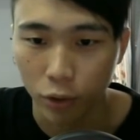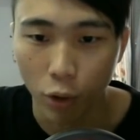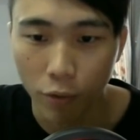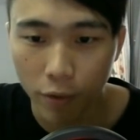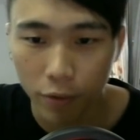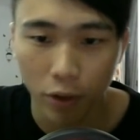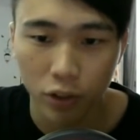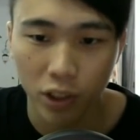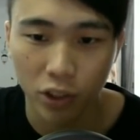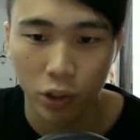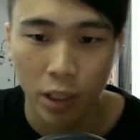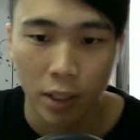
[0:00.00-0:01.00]
So overall,
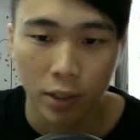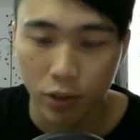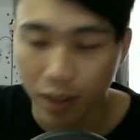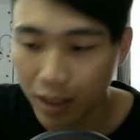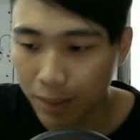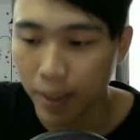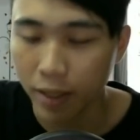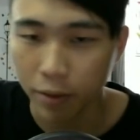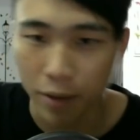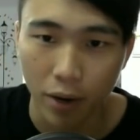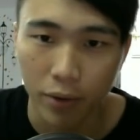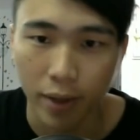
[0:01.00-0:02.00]
just spin
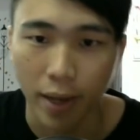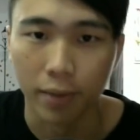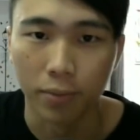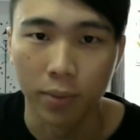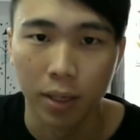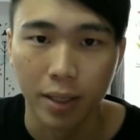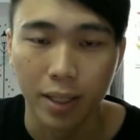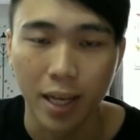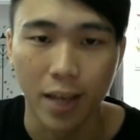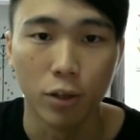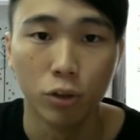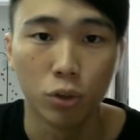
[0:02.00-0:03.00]
around and
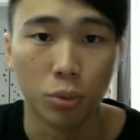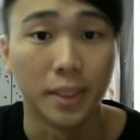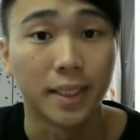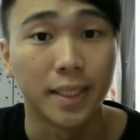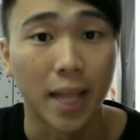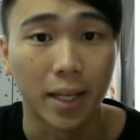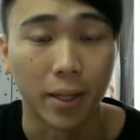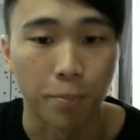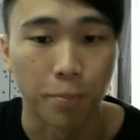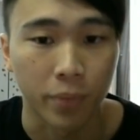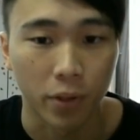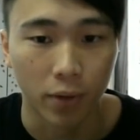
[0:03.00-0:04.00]
get used to the stacking,
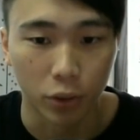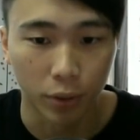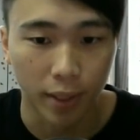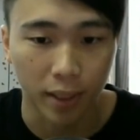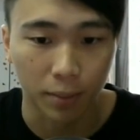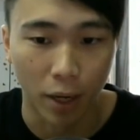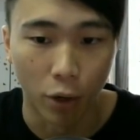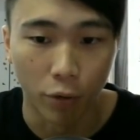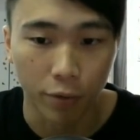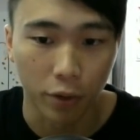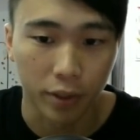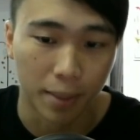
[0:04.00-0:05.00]
right? So that's my
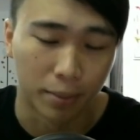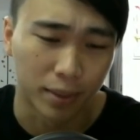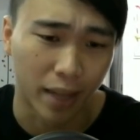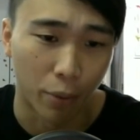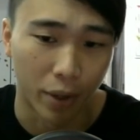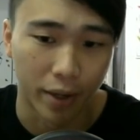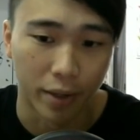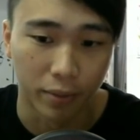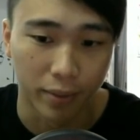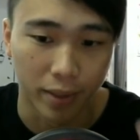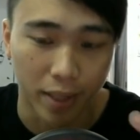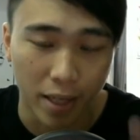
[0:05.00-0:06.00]
overall tips I want to
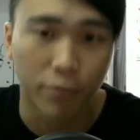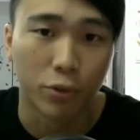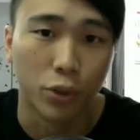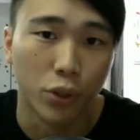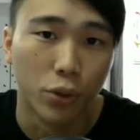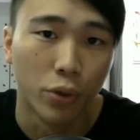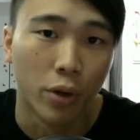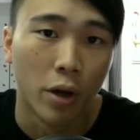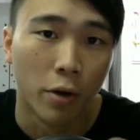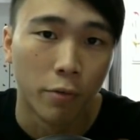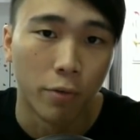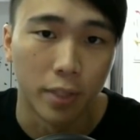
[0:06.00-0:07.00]
give to you
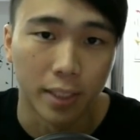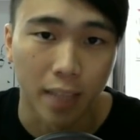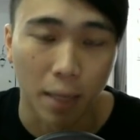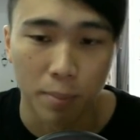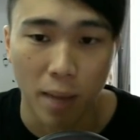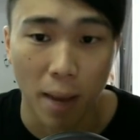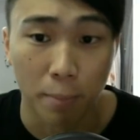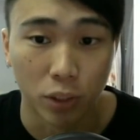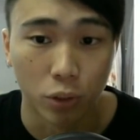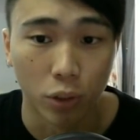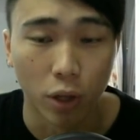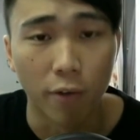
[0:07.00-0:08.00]
for this
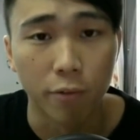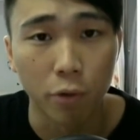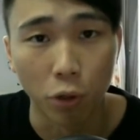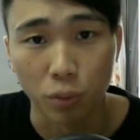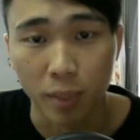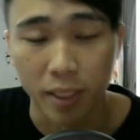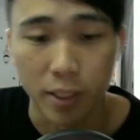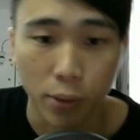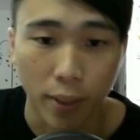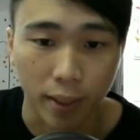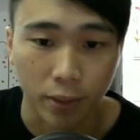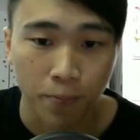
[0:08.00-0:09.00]
episode of Coach Me
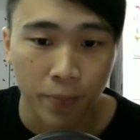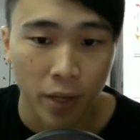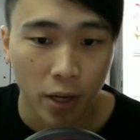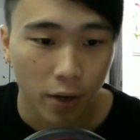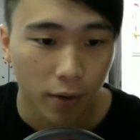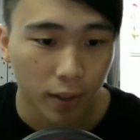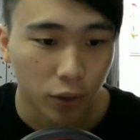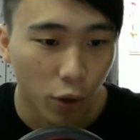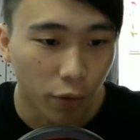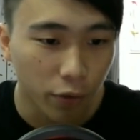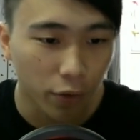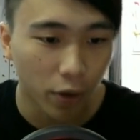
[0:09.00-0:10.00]
TOS. Right, so
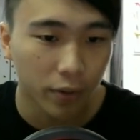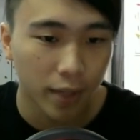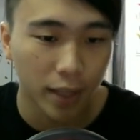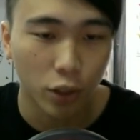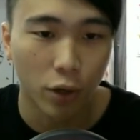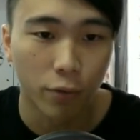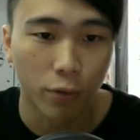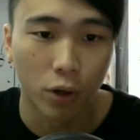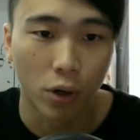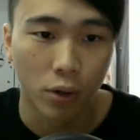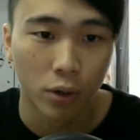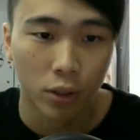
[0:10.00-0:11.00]
overall, that's all
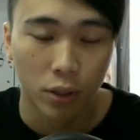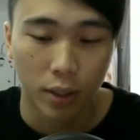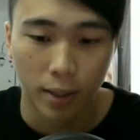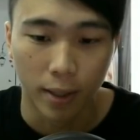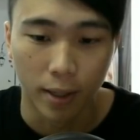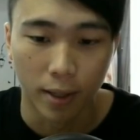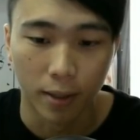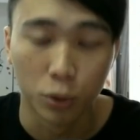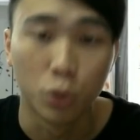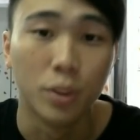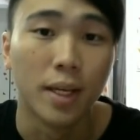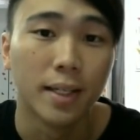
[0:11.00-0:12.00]
for
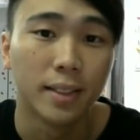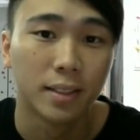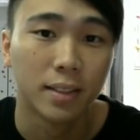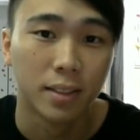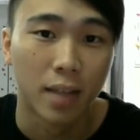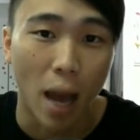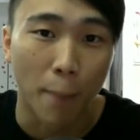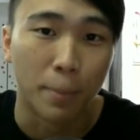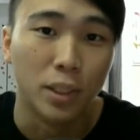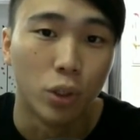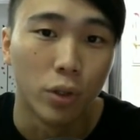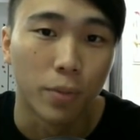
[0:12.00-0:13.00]
today's
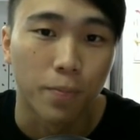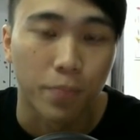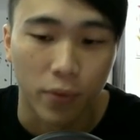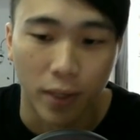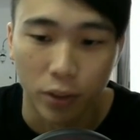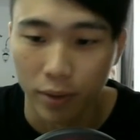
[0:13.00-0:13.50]
episode, right?